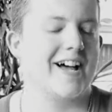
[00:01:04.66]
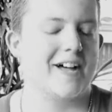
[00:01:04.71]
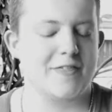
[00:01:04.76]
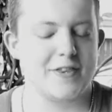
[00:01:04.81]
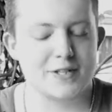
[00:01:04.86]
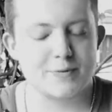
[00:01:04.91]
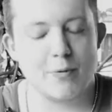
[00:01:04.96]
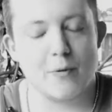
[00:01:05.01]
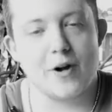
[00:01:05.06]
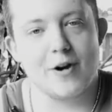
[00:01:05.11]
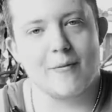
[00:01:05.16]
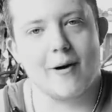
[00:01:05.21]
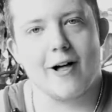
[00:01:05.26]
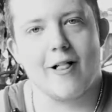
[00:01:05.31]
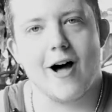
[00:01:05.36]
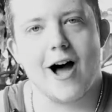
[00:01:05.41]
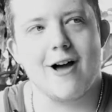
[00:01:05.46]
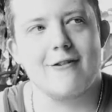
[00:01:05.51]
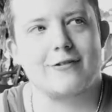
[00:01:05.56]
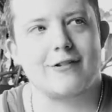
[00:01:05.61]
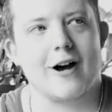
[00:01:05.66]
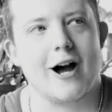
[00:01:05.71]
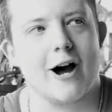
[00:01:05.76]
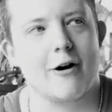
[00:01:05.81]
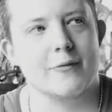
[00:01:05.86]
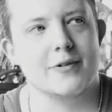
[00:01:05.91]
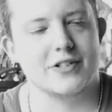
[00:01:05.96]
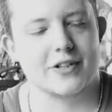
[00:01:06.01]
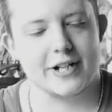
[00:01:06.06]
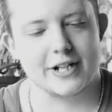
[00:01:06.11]
at this point in my life,
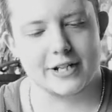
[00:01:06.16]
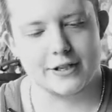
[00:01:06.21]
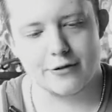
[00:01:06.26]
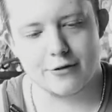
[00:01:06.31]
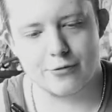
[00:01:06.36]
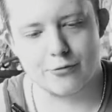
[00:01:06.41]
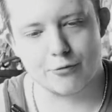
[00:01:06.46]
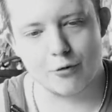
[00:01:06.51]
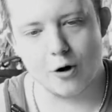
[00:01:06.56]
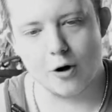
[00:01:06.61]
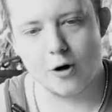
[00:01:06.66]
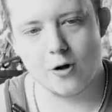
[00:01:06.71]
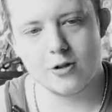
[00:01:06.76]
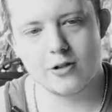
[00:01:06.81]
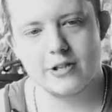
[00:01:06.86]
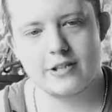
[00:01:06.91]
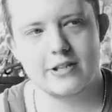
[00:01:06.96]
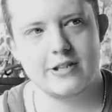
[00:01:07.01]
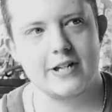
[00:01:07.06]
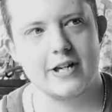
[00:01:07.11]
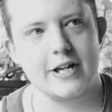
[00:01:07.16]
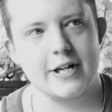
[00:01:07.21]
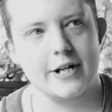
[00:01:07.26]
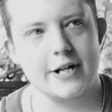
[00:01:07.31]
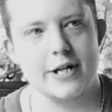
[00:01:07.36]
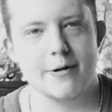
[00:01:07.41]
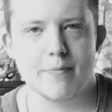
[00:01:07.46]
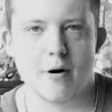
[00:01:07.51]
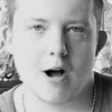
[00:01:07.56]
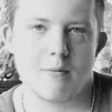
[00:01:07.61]
I was like enthralled in
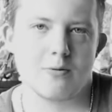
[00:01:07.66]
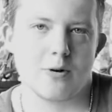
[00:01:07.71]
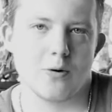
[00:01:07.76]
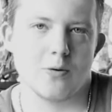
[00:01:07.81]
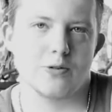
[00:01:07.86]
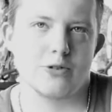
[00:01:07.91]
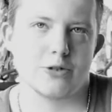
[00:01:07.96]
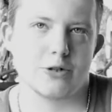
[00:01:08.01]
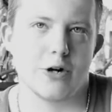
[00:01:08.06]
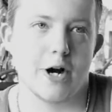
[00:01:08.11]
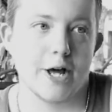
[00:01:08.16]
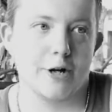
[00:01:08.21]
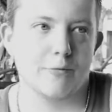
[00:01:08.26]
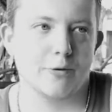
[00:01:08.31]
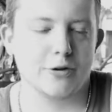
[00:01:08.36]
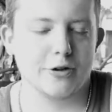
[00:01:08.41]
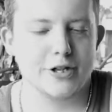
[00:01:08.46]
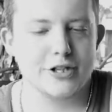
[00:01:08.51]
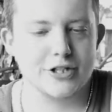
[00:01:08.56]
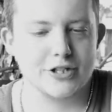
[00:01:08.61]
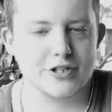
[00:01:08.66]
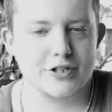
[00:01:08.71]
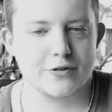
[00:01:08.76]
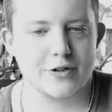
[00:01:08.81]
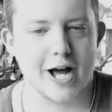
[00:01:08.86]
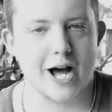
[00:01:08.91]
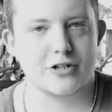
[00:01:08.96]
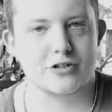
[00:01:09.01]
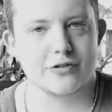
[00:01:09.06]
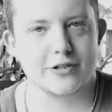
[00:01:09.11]
hip-hop culture and religion. So
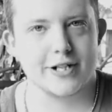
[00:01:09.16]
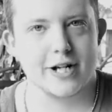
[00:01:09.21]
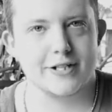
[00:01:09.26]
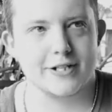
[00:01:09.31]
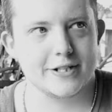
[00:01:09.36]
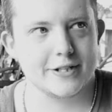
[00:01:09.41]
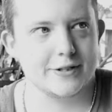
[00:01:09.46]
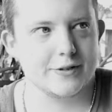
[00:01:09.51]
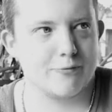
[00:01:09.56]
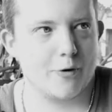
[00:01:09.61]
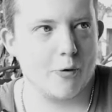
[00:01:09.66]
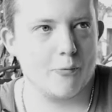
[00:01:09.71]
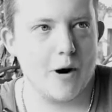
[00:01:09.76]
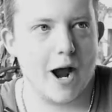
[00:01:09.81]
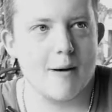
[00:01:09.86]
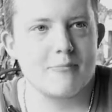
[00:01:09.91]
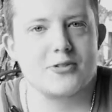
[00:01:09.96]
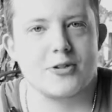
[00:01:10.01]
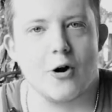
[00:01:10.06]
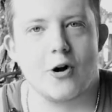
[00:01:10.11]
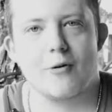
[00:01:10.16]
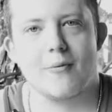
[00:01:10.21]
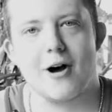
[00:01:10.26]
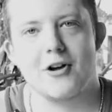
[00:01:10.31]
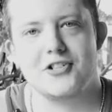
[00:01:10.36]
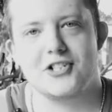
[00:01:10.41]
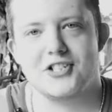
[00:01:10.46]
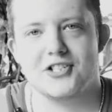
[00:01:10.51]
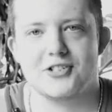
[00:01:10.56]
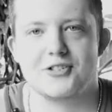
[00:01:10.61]
naturally, I did a rap song
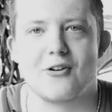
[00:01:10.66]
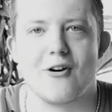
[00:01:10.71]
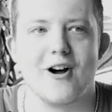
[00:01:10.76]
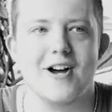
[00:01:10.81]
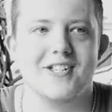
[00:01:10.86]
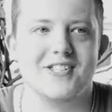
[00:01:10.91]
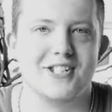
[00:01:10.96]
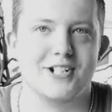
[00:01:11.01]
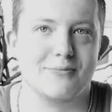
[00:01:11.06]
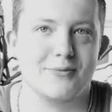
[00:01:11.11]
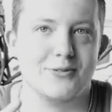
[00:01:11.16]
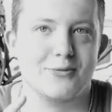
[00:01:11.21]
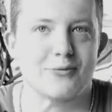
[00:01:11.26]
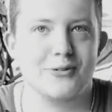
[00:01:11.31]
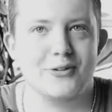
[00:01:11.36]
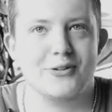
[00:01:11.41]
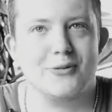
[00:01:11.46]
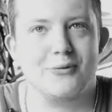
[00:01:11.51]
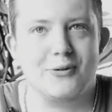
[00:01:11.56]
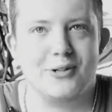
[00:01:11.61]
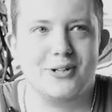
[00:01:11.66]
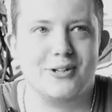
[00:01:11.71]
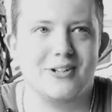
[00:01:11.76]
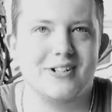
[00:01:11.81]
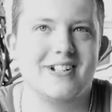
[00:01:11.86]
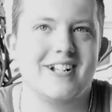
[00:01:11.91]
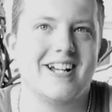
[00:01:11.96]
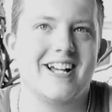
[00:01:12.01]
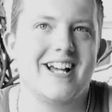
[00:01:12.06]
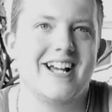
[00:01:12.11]
about Jesus Christ, and it was really
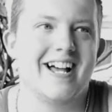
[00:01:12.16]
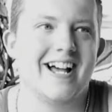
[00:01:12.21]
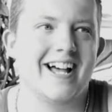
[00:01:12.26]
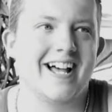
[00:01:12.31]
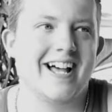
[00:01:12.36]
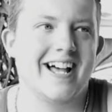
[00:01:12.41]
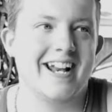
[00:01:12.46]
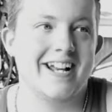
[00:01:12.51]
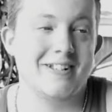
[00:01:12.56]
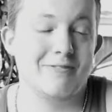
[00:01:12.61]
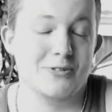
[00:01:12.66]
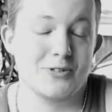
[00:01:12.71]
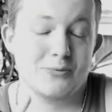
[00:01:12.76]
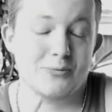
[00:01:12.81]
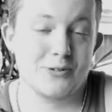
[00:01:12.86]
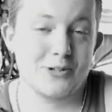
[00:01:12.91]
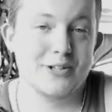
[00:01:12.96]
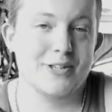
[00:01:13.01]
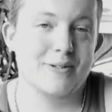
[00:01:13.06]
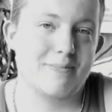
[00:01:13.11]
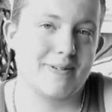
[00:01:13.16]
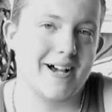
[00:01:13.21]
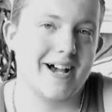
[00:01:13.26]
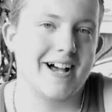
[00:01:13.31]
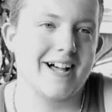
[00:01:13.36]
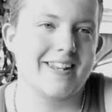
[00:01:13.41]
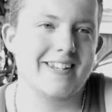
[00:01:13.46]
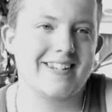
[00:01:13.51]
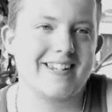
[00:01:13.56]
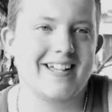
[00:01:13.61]
weird, and it was really
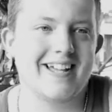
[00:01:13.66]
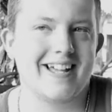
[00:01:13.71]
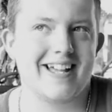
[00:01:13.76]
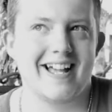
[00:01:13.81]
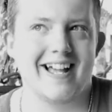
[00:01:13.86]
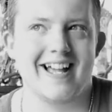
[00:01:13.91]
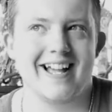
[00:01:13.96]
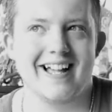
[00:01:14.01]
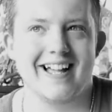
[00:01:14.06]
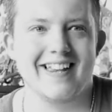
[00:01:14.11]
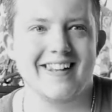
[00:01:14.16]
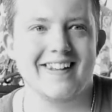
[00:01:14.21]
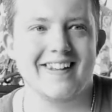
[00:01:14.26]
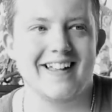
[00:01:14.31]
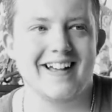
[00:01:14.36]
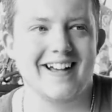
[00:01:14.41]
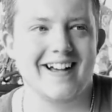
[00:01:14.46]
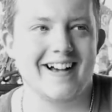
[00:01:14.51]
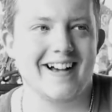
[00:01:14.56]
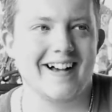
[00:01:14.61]
bad. And